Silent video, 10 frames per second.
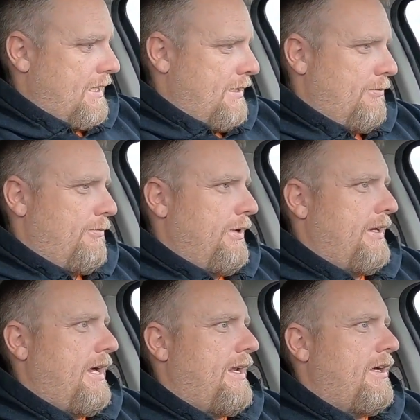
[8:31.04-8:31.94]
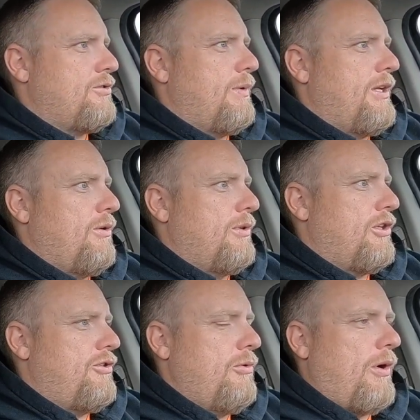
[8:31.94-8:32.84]
really nothing else we can do with the
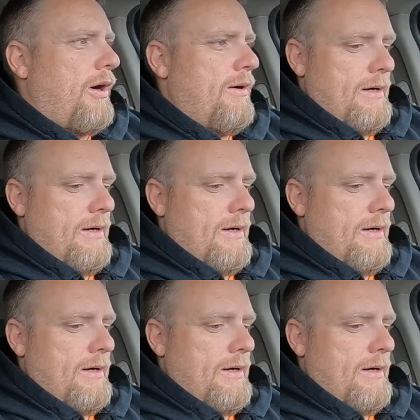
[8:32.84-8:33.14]
tuner.